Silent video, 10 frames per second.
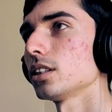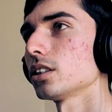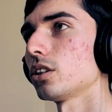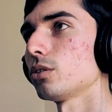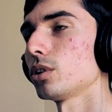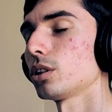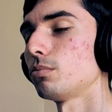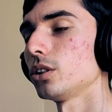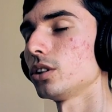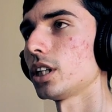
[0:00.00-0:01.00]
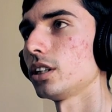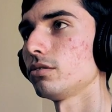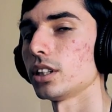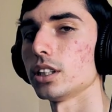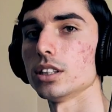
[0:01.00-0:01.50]
so what a motif
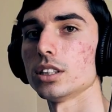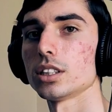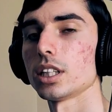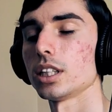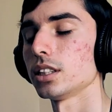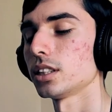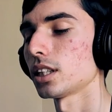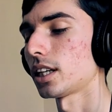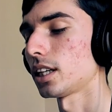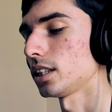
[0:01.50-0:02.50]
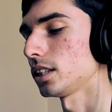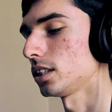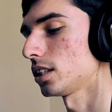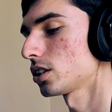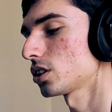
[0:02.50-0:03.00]
is
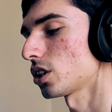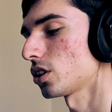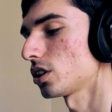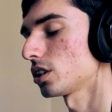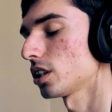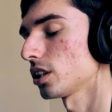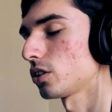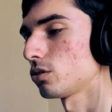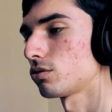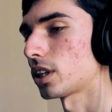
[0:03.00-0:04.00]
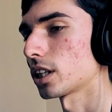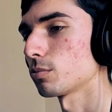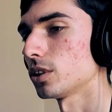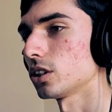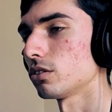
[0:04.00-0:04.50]
a certain little
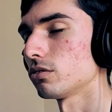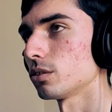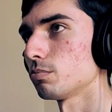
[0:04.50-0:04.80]
fragment of a